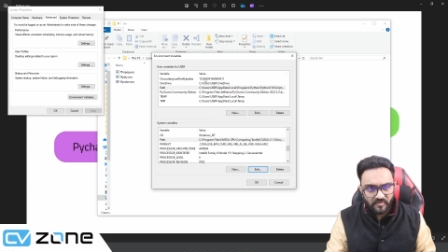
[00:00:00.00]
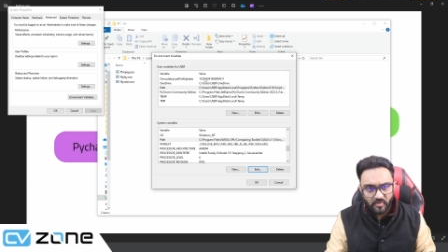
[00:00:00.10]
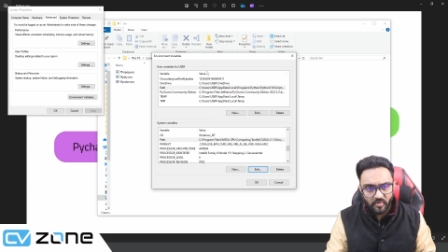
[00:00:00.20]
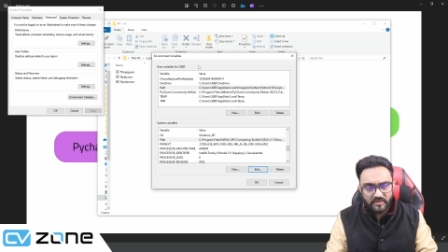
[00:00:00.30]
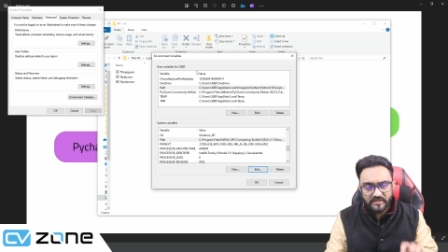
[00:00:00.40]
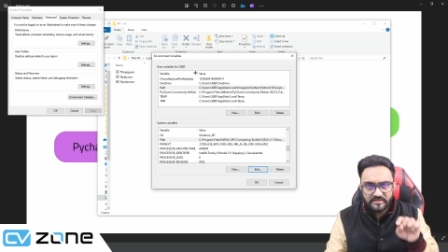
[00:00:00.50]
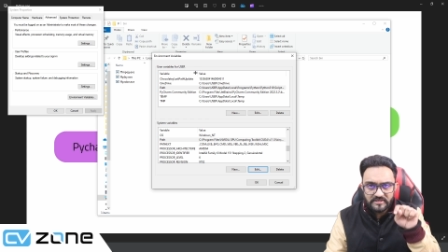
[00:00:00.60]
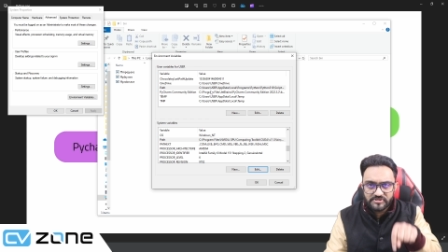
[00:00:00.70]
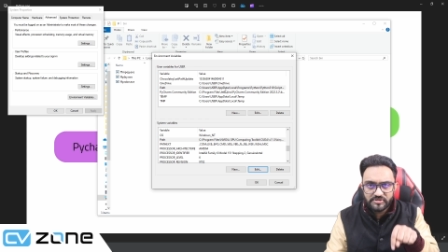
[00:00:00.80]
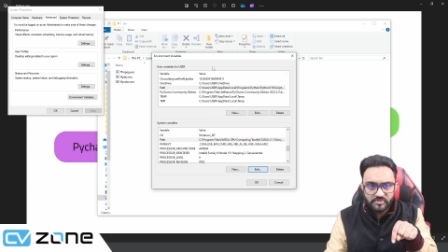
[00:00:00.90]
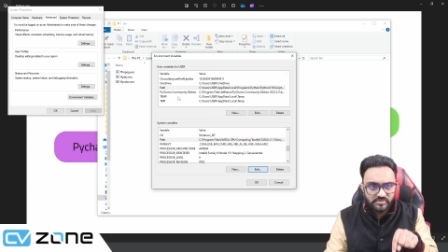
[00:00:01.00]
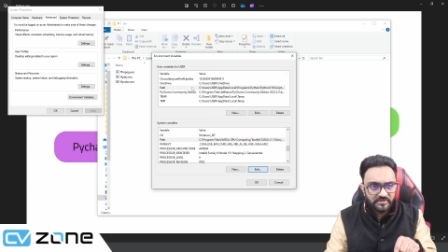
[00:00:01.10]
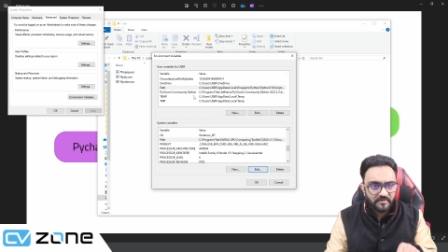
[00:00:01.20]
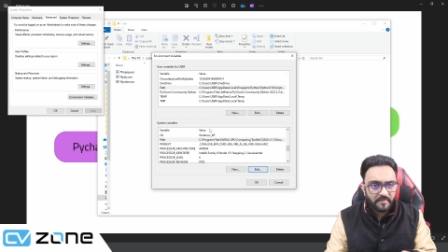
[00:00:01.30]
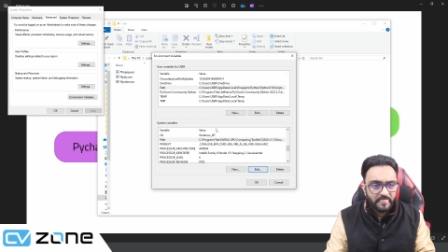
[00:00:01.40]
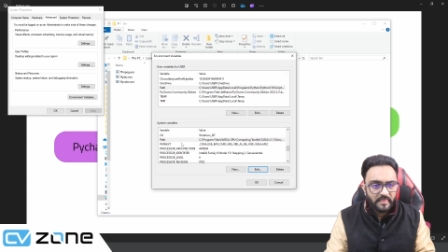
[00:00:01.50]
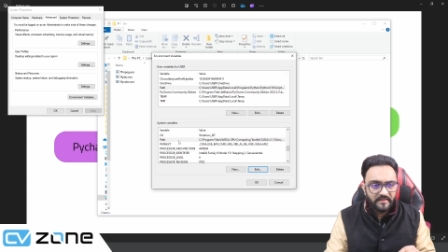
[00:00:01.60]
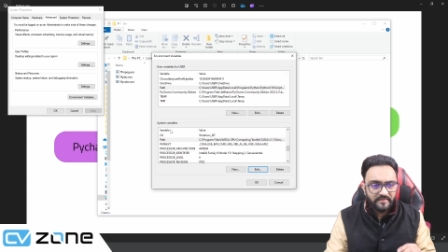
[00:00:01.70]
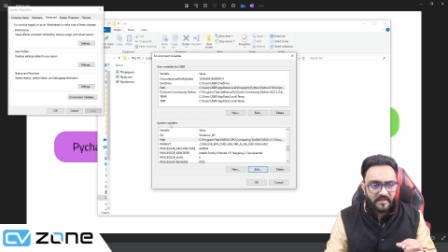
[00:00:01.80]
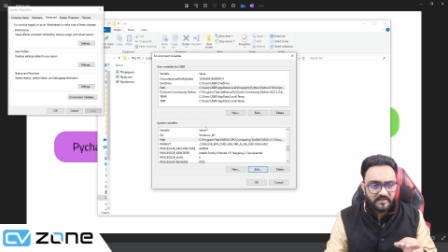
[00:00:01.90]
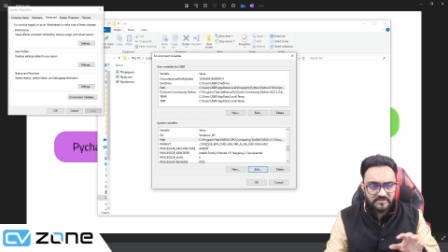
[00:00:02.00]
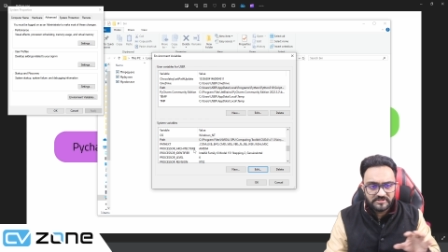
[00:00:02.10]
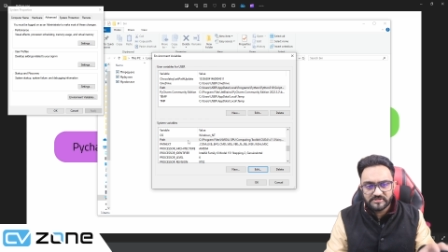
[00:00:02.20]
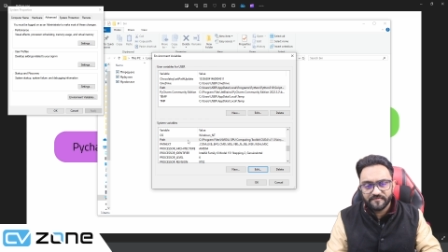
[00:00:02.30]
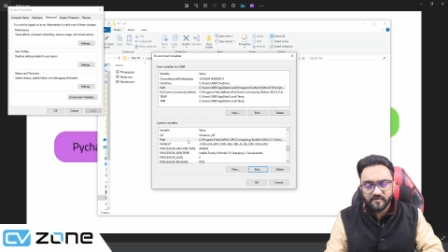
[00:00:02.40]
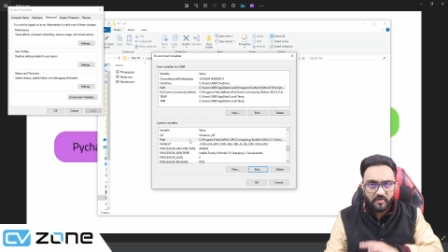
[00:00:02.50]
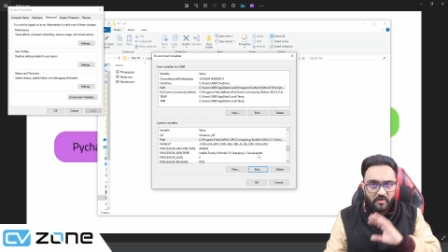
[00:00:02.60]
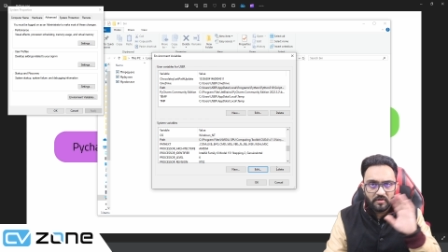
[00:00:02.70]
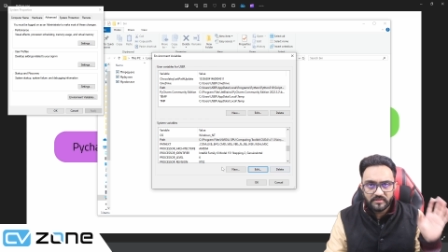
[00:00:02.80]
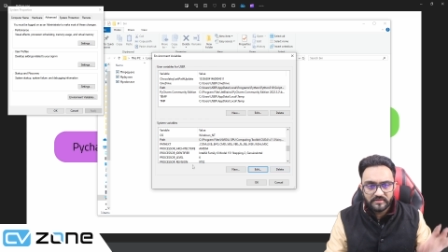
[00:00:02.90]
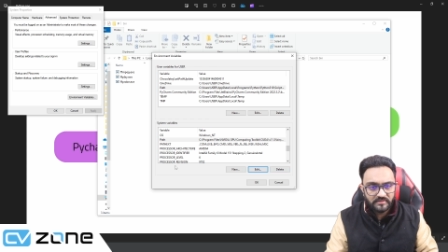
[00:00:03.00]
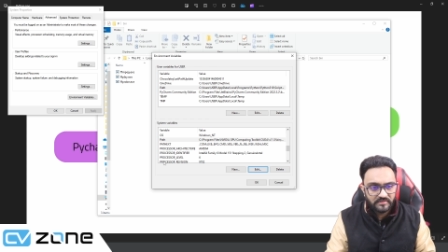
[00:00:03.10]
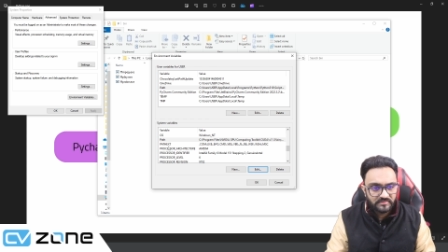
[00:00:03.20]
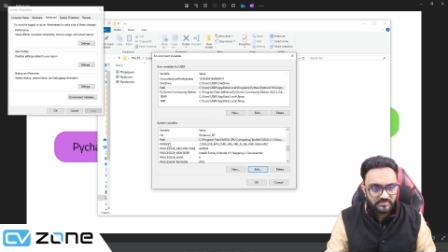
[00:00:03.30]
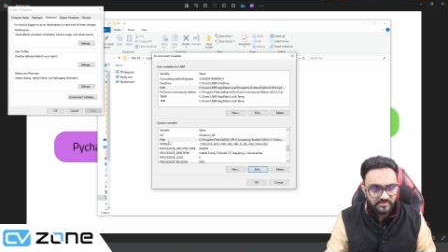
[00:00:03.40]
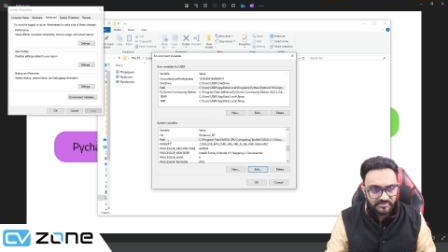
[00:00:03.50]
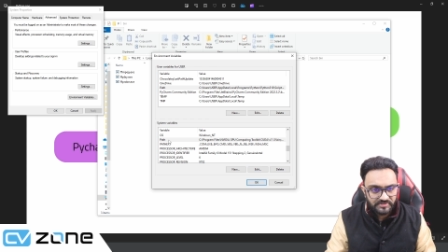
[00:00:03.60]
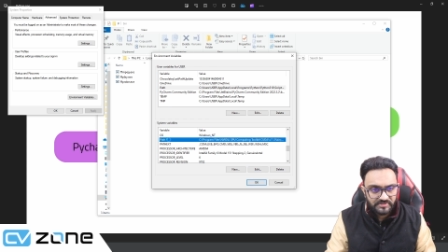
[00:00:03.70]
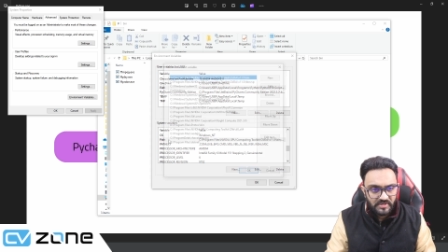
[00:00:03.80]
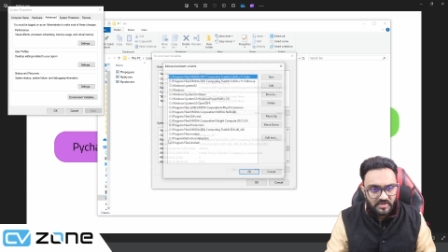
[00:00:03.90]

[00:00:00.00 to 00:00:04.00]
only this user, and then this is for all the users.